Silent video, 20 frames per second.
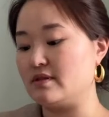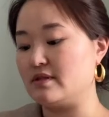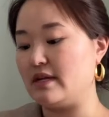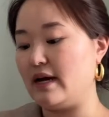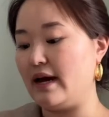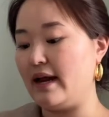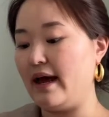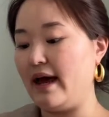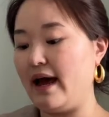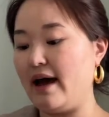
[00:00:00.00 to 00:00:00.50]

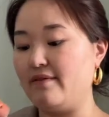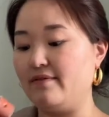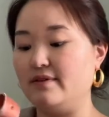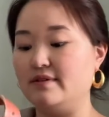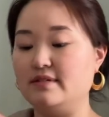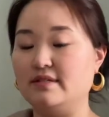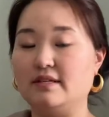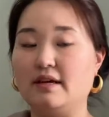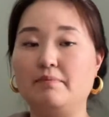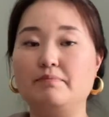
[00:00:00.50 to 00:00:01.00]
not have a
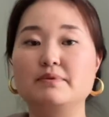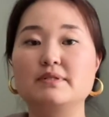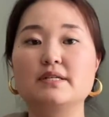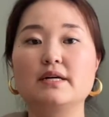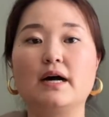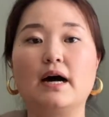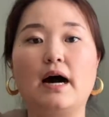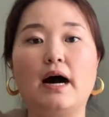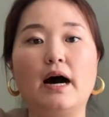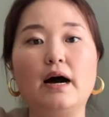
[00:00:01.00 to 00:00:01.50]
zip
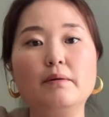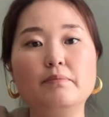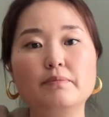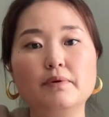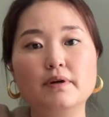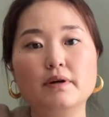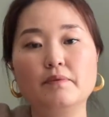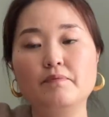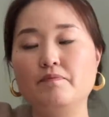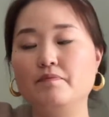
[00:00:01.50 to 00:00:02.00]
top,
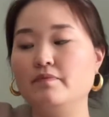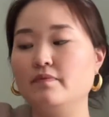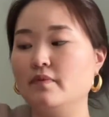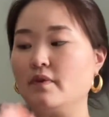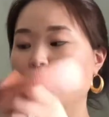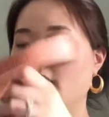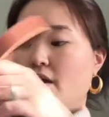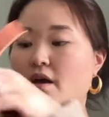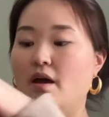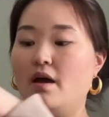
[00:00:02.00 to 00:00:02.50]

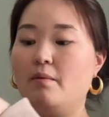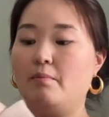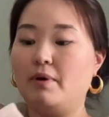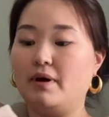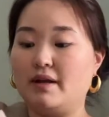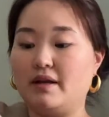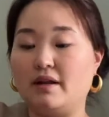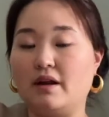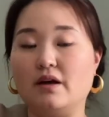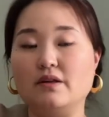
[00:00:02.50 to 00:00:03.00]
but
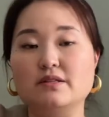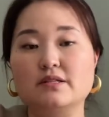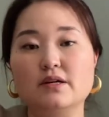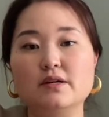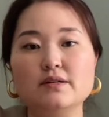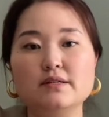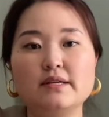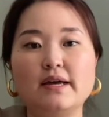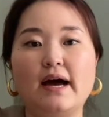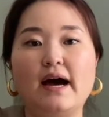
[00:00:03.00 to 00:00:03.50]
it
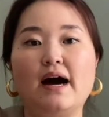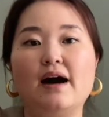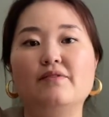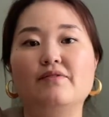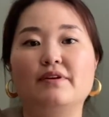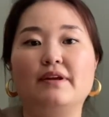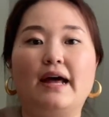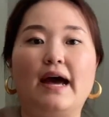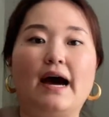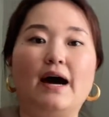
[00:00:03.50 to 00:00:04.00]
does have
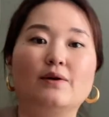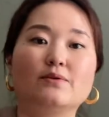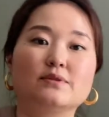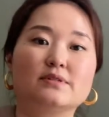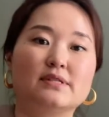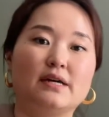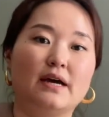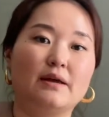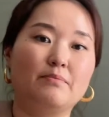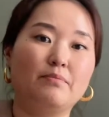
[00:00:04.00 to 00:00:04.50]
an
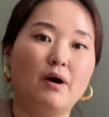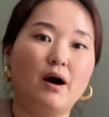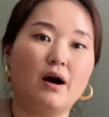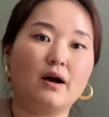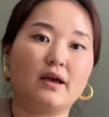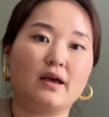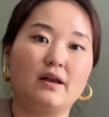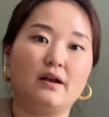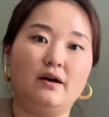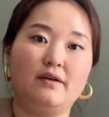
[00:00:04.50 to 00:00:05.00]
outside
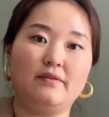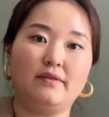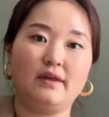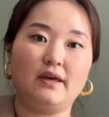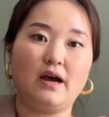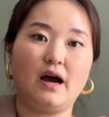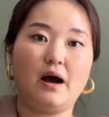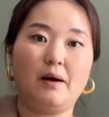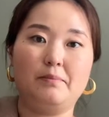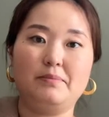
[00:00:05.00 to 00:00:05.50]
pocket on the
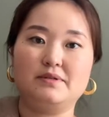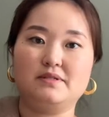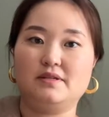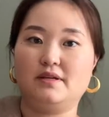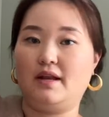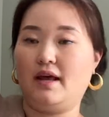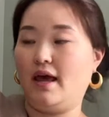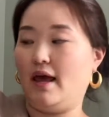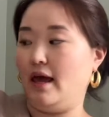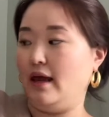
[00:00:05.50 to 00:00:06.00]
opposite
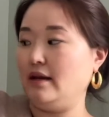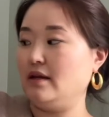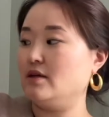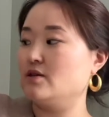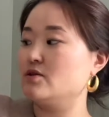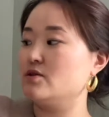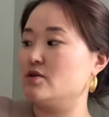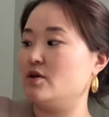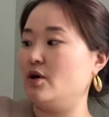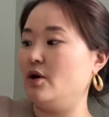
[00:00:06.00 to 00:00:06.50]
end.
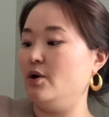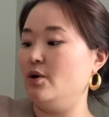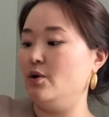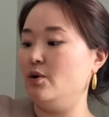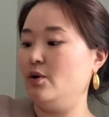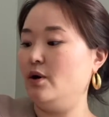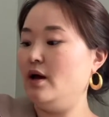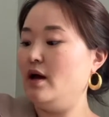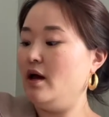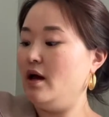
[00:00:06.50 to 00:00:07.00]

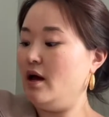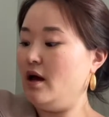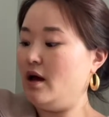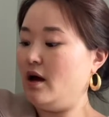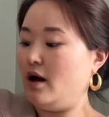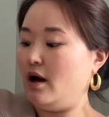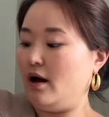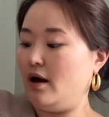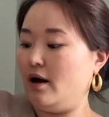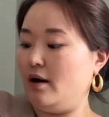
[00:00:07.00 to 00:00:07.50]
So
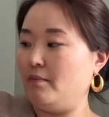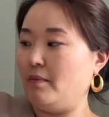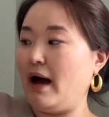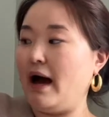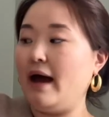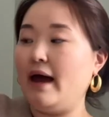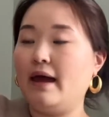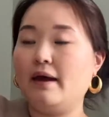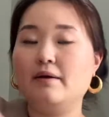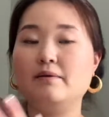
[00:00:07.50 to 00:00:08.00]

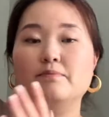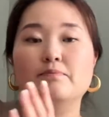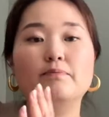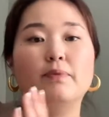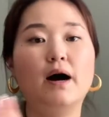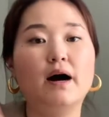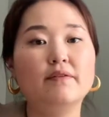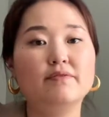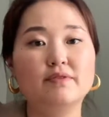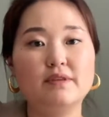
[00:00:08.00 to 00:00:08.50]
I
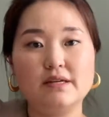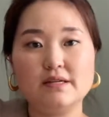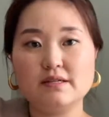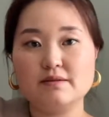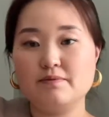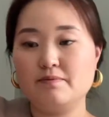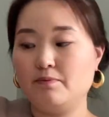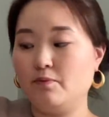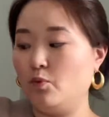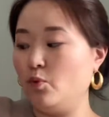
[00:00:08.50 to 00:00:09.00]
bought this
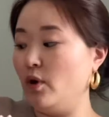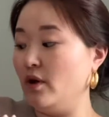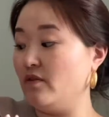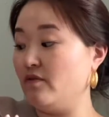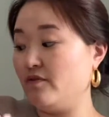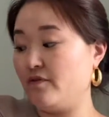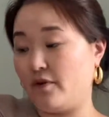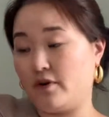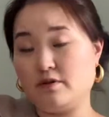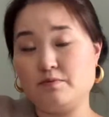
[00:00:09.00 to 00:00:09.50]
one
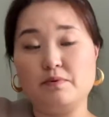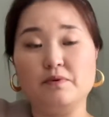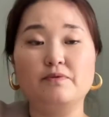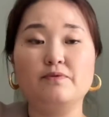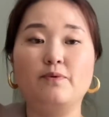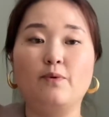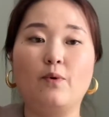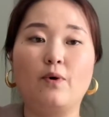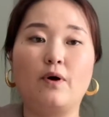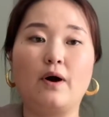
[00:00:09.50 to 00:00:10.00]
first
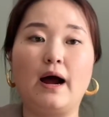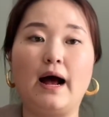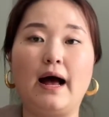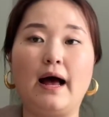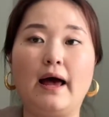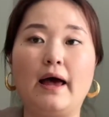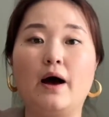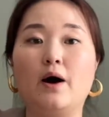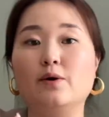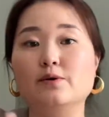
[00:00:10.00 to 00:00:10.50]
before
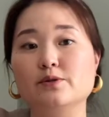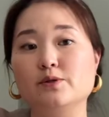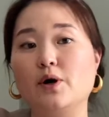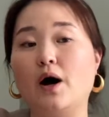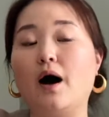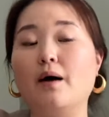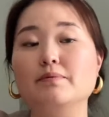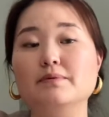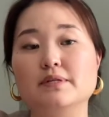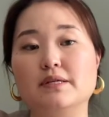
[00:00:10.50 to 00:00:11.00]
I also
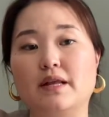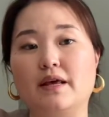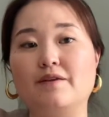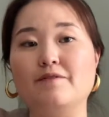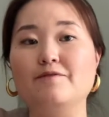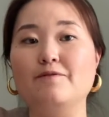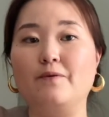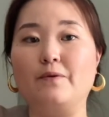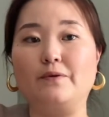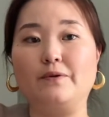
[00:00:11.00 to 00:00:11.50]
opted in
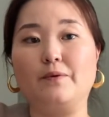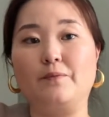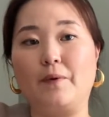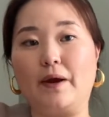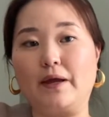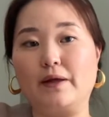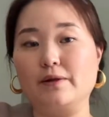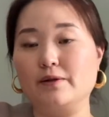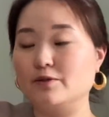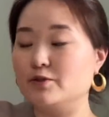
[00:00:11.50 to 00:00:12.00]
for the
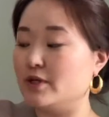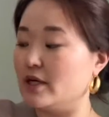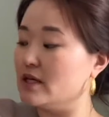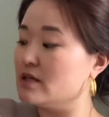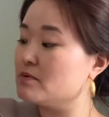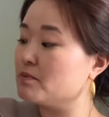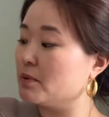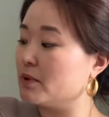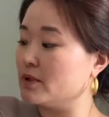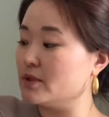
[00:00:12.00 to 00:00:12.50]
regular
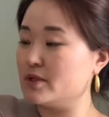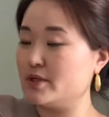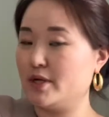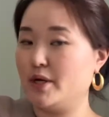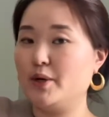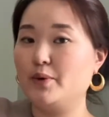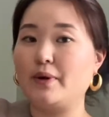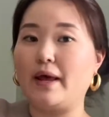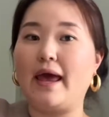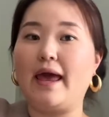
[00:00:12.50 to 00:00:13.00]
transport
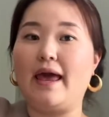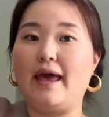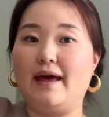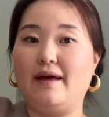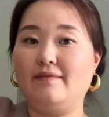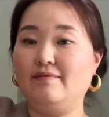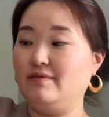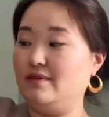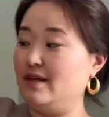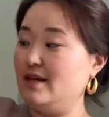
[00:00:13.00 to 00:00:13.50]
tote,
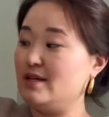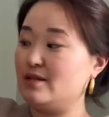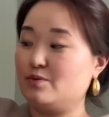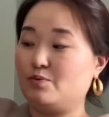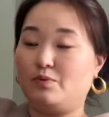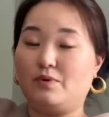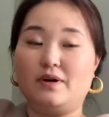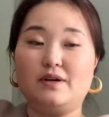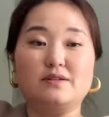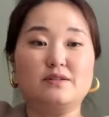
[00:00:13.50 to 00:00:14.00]
and this
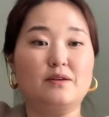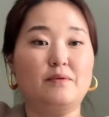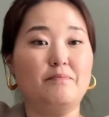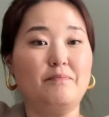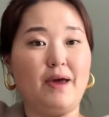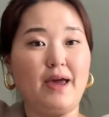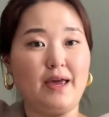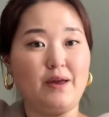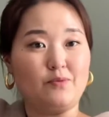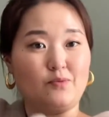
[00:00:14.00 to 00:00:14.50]
was the
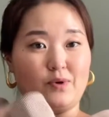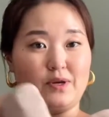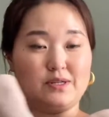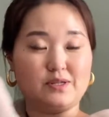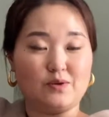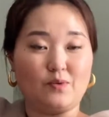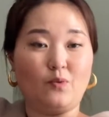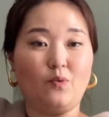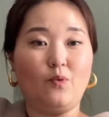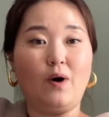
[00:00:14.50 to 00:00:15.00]
main
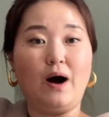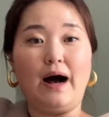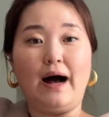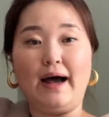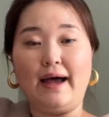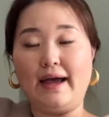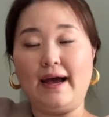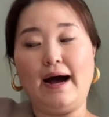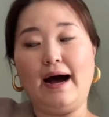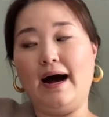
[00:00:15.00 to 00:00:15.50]
reason
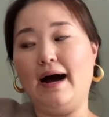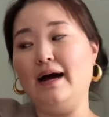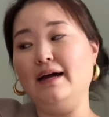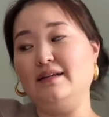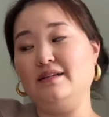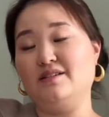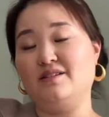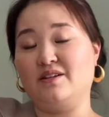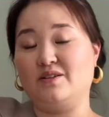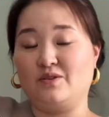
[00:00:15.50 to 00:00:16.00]
why I
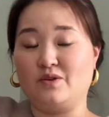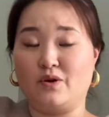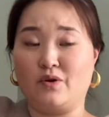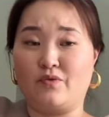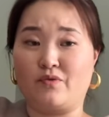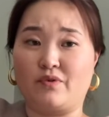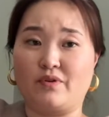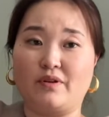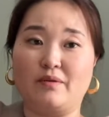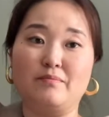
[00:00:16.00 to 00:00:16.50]
decided to go
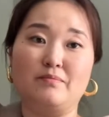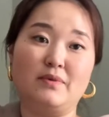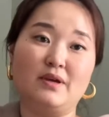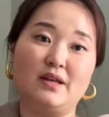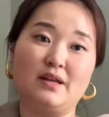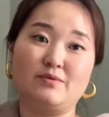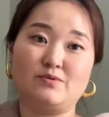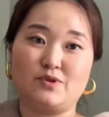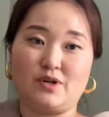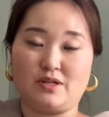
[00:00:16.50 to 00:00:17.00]
for the
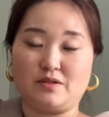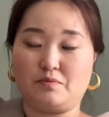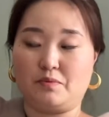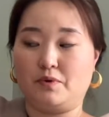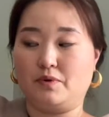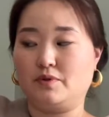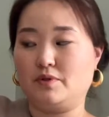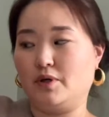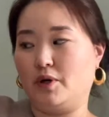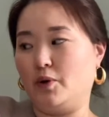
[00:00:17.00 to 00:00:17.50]
medium
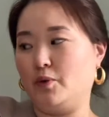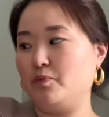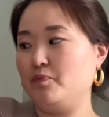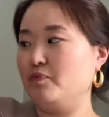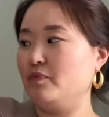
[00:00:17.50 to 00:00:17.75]
transport tote.